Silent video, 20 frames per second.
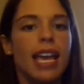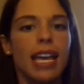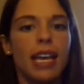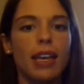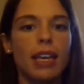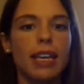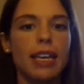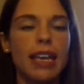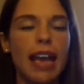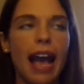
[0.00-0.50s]

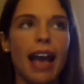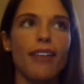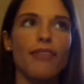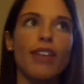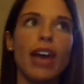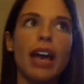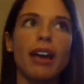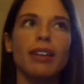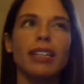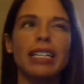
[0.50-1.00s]
I
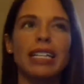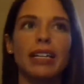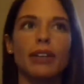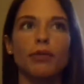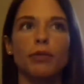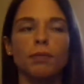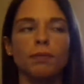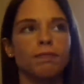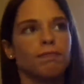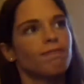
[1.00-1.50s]
found
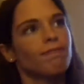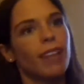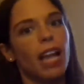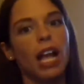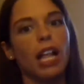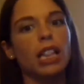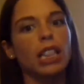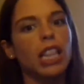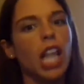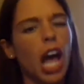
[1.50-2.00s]

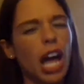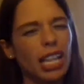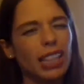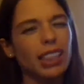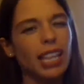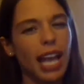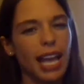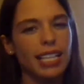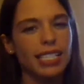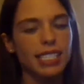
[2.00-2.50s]
a
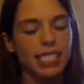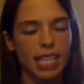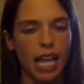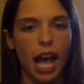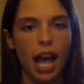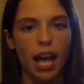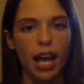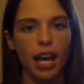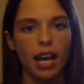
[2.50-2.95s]
lot less